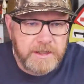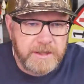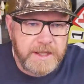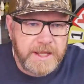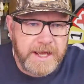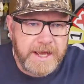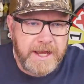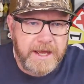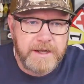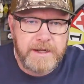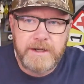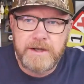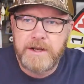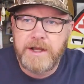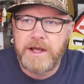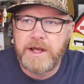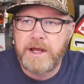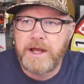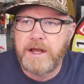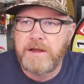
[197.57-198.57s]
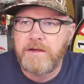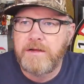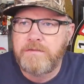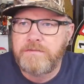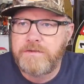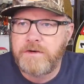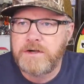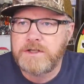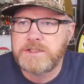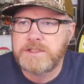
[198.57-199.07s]
that uh,
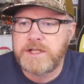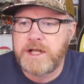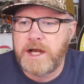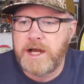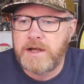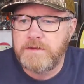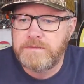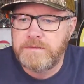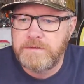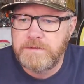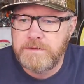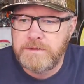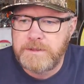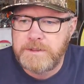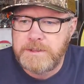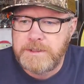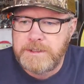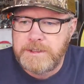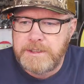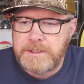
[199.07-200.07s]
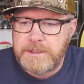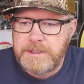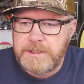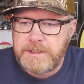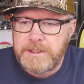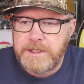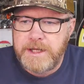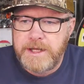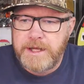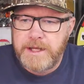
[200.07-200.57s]
first off,
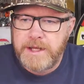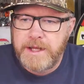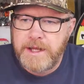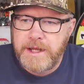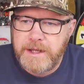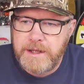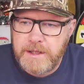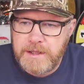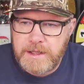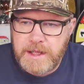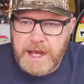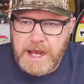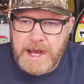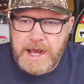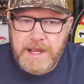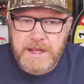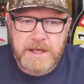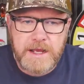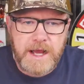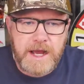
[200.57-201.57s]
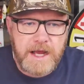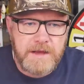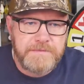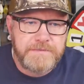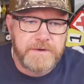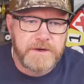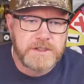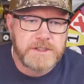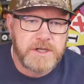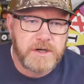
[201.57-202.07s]
uh, I I
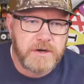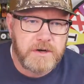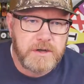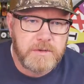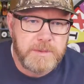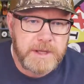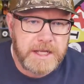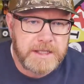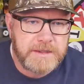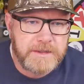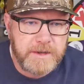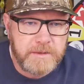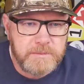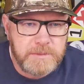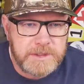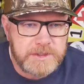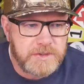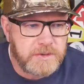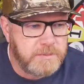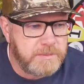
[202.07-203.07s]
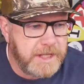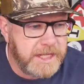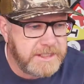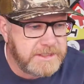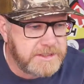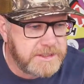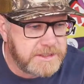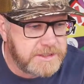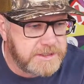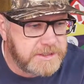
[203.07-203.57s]
first heard about their missile
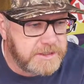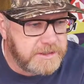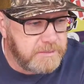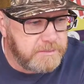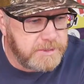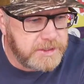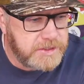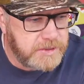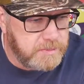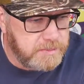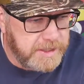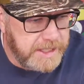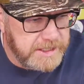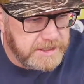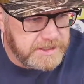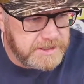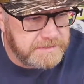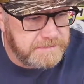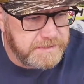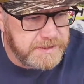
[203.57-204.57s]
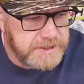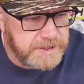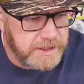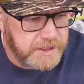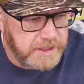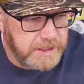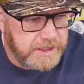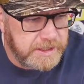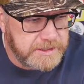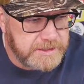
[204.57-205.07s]
baits, the missile baits
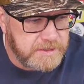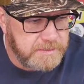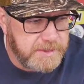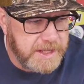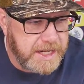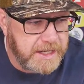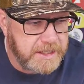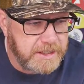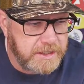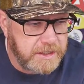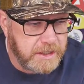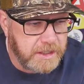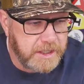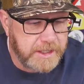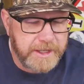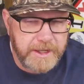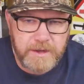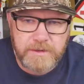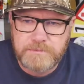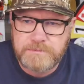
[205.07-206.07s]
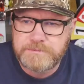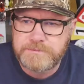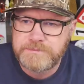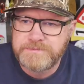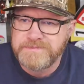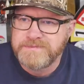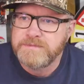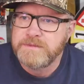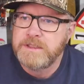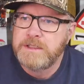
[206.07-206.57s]
fishing kits about a year ago.
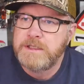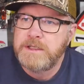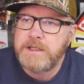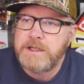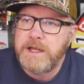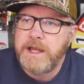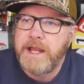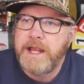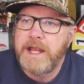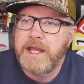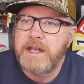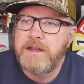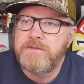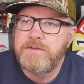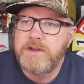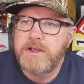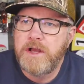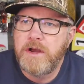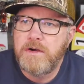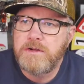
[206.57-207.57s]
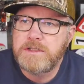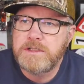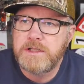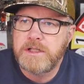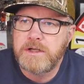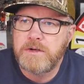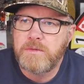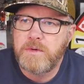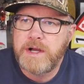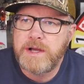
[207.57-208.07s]
And if you go to
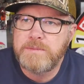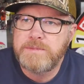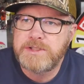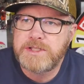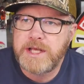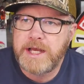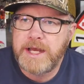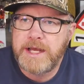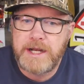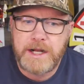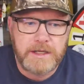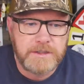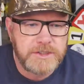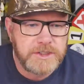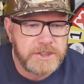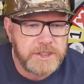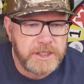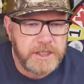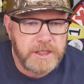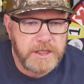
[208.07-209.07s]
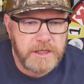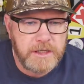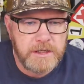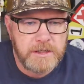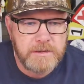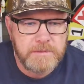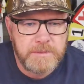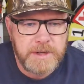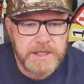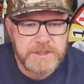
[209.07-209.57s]
their website, I'll
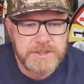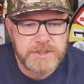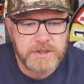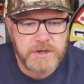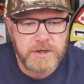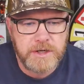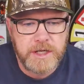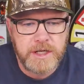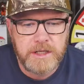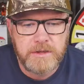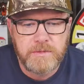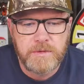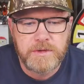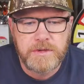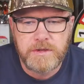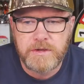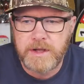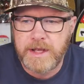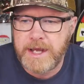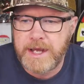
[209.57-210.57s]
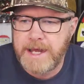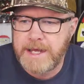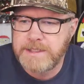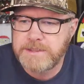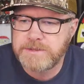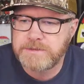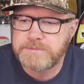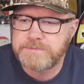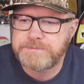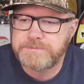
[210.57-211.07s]
share my screen with you
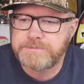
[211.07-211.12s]
guys.